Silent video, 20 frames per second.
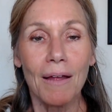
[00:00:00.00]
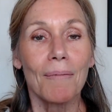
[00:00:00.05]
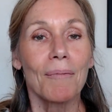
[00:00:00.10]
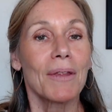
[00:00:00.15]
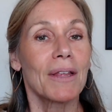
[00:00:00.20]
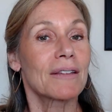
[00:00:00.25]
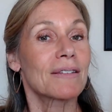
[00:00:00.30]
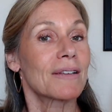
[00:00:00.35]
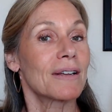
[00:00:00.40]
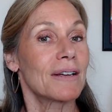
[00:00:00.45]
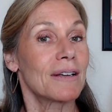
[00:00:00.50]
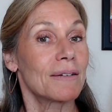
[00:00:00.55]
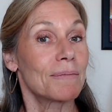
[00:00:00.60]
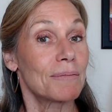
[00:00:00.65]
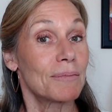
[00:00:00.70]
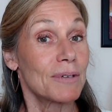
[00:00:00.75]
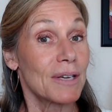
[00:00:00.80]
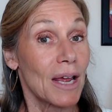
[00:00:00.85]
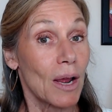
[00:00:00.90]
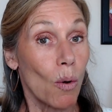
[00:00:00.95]
It's going to
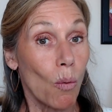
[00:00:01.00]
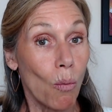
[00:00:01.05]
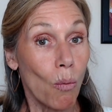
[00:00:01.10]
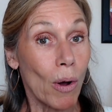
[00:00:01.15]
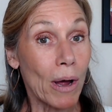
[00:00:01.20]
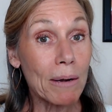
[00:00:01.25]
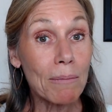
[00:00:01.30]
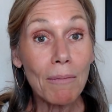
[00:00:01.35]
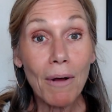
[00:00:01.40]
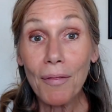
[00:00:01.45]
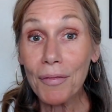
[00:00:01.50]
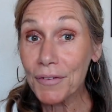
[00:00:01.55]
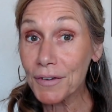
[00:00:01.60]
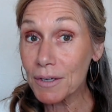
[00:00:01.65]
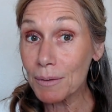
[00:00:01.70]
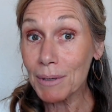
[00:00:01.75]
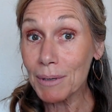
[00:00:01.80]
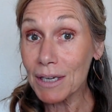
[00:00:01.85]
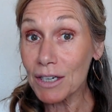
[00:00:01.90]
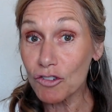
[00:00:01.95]
take 1 month
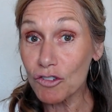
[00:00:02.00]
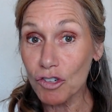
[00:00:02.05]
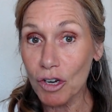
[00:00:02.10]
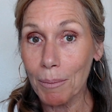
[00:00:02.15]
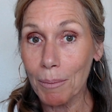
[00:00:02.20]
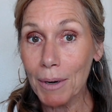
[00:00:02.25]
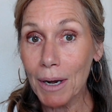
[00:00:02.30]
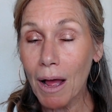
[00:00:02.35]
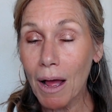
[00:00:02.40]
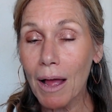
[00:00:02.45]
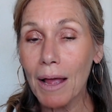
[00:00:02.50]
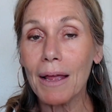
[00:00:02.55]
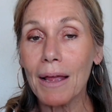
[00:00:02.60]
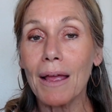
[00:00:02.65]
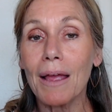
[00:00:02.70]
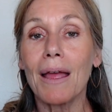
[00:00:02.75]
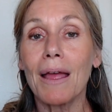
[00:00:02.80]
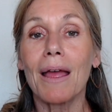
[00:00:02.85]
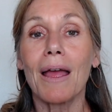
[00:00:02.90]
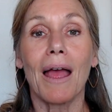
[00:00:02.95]
to be in Gemini,
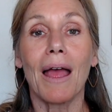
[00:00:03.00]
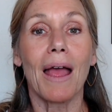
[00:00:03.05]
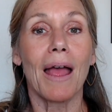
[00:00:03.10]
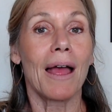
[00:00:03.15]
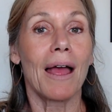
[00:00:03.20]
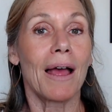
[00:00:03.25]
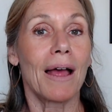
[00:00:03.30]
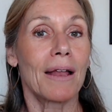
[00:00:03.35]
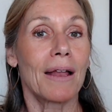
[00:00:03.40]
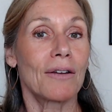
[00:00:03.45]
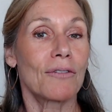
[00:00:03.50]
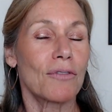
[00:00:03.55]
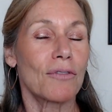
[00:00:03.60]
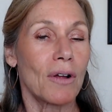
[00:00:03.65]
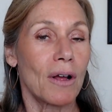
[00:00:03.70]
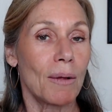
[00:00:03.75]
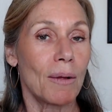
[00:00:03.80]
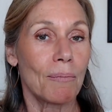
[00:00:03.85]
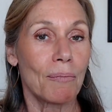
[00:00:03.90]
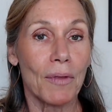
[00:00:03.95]
and
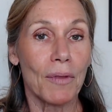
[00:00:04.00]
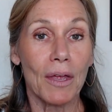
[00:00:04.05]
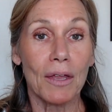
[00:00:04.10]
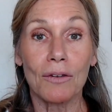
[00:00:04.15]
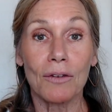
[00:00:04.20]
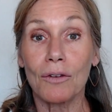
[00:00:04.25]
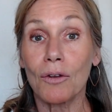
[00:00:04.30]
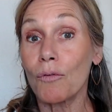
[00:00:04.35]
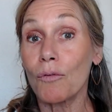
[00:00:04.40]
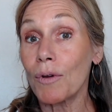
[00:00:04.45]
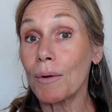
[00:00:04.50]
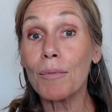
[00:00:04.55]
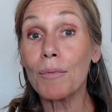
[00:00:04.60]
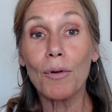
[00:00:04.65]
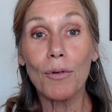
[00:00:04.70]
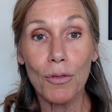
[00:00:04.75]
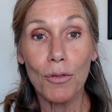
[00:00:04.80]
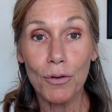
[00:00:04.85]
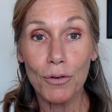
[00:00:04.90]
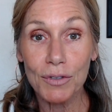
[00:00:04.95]
from
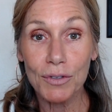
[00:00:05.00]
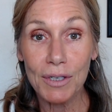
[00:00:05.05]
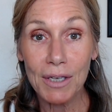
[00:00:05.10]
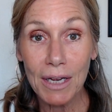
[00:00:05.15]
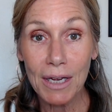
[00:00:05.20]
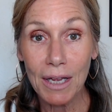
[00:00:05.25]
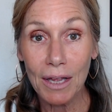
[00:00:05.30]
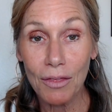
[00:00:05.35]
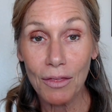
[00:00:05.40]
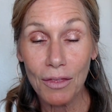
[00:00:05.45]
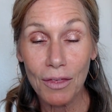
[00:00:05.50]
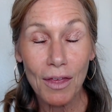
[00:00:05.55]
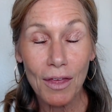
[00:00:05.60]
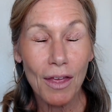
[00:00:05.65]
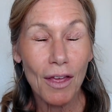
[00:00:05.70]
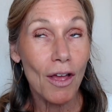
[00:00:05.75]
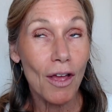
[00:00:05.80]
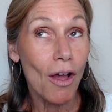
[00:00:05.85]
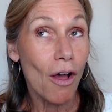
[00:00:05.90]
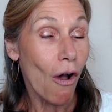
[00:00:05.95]
November 13th
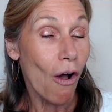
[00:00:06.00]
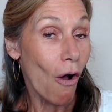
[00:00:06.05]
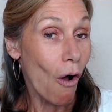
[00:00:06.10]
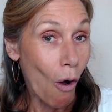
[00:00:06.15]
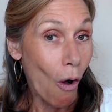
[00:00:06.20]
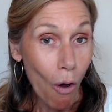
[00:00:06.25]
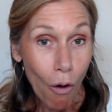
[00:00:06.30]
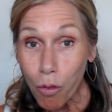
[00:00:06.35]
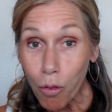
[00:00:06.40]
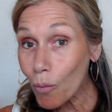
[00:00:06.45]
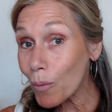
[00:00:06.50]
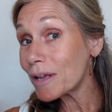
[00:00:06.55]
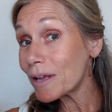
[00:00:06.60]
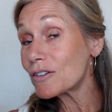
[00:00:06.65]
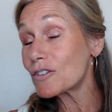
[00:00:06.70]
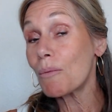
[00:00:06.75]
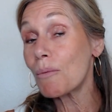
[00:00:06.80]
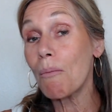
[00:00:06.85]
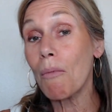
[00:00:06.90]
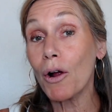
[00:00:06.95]
all the way
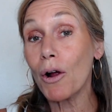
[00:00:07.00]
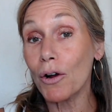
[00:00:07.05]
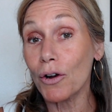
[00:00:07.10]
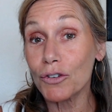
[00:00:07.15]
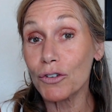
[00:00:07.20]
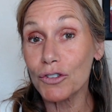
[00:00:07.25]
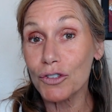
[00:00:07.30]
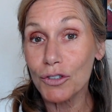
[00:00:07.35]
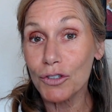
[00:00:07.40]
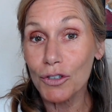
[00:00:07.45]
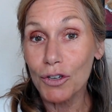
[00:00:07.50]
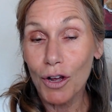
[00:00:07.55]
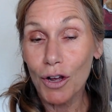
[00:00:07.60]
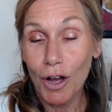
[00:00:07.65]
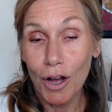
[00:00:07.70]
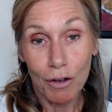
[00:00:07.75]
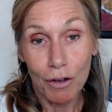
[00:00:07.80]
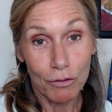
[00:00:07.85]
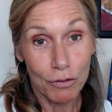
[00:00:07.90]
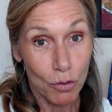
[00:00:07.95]
to March
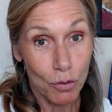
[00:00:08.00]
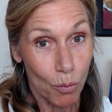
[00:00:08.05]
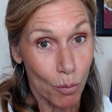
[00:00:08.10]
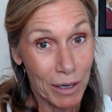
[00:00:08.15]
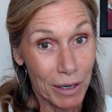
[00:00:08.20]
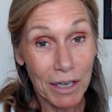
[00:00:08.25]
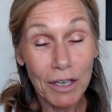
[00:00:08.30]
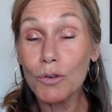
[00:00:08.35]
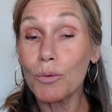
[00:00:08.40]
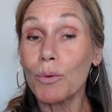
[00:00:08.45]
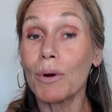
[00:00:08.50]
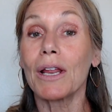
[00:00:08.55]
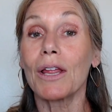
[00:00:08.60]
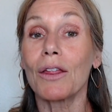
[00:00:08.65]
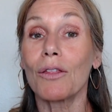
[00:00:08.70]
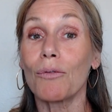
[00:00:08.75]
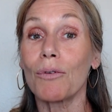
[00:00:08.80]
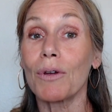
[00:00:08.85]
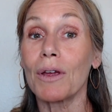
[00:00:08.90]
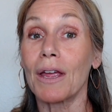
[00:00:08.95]
of
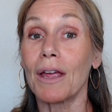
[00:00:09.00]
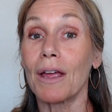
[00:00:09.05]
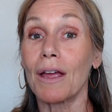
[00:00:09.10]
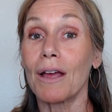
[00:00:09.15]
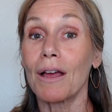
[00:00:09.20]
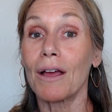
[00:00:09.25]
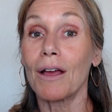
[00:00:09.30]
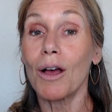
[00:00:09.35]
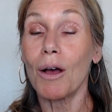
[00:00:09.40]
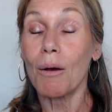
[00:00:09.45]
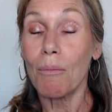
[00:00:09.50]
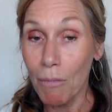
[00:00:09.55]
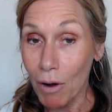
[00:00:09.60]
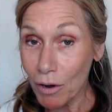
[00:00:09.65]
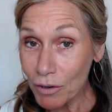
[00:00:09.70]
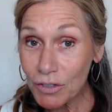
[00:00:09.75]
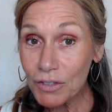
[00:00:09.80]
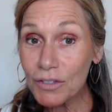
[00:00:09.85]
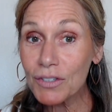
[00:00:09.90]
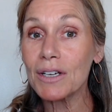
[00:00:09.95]
2023,
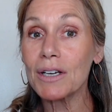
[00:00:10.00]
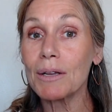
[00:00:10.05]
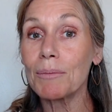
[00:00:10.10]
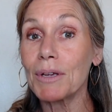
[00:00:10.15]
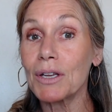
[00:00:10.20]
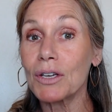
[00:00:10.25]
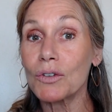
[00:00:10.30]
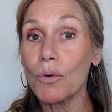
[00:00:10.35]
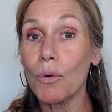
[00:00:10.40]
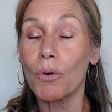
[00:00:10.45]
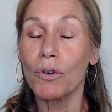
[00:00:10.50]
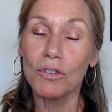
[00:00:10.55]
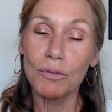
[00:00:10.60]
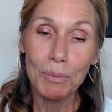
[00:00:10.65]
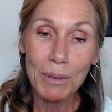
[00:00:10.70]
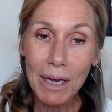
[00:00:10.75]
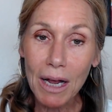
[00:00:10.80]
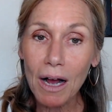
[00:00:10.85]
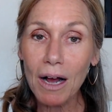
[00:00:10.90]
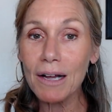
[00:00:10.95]
Mars is going to be in Taurus
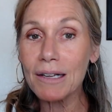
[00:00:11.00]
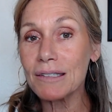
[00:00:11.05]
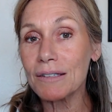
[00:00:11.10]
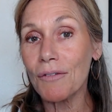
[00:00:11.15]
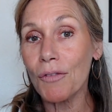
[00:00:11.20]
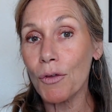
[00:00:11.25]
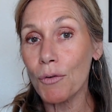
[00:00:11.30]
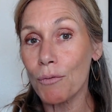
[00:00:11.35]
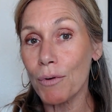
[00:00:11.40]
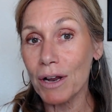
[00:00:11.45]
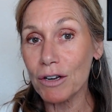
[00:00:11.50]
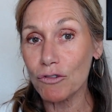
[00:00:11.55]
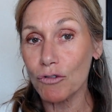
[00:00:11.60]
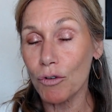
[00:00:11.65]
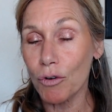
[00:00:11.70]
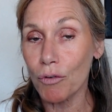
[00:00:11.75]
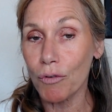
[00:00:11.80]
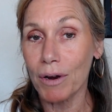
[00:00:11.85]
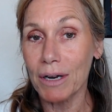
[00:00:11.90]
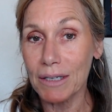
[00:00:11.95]
because of the
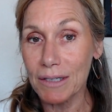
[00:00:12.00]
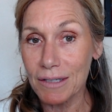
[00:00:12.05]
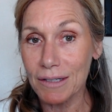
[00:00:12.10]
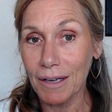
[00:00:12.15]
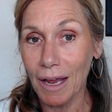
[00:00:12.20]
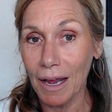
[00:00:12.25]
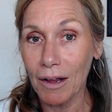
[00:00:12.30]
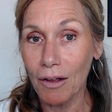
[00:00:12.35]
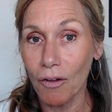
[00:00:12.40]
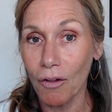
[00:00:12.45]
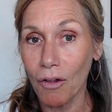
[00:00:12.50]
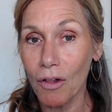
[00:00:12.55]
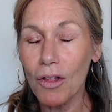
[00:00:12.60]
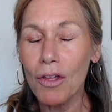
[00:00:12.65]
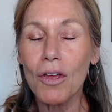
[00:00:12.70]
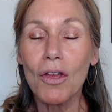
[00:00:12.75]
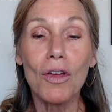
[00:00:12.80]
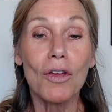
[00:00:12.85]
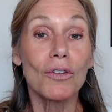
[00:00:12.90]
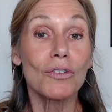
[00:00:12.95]
retrograde cycle.
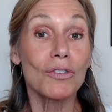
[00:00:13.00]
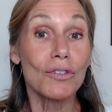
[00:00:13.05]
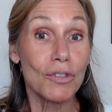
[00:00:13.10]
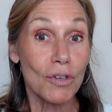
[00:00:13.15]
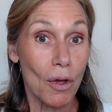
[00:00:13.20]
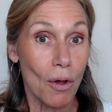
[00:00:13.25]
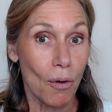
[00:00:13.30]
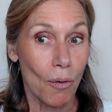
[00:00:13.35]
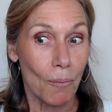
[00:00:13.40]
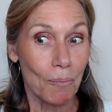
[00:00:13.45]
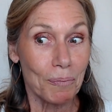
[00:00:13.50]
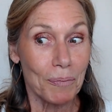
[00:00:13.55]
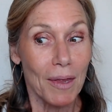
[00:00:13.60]
So